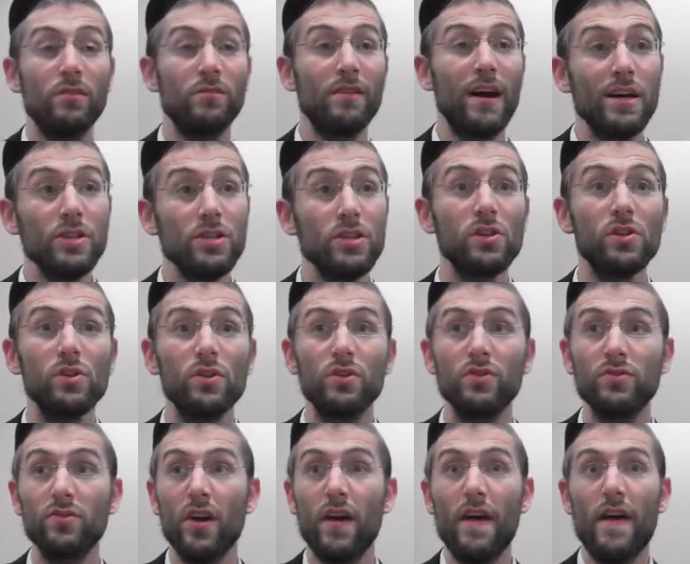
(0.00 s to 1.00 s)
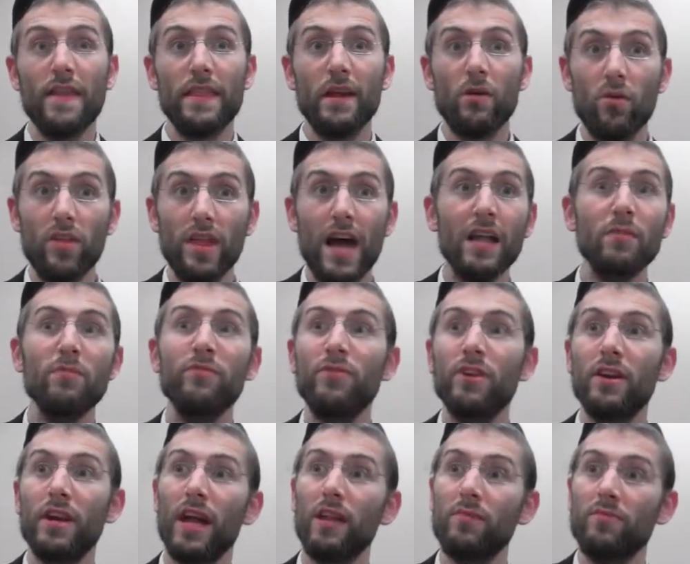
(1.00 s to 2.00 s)
Rashi learns that without
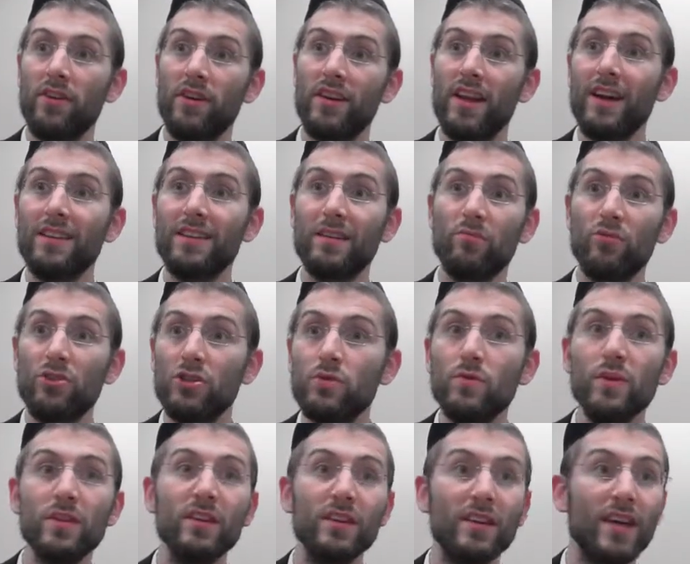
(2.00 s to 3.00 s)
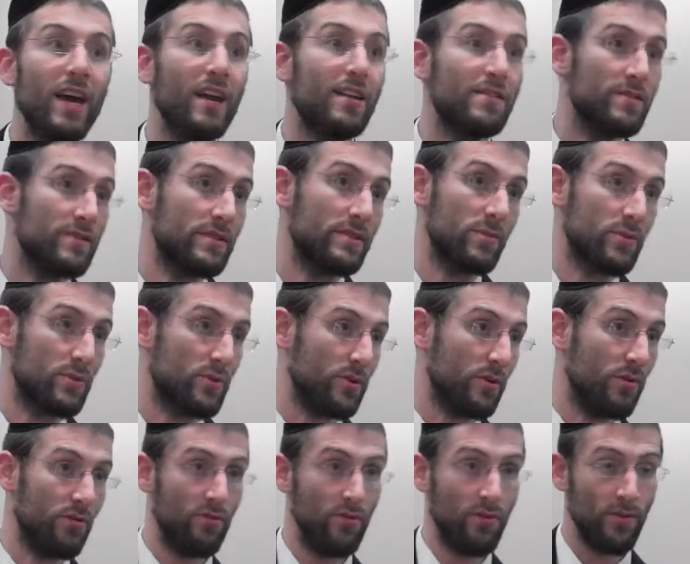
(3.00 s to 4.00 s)
Befanim Nechtam, we treat the get as if it's Mezuyif.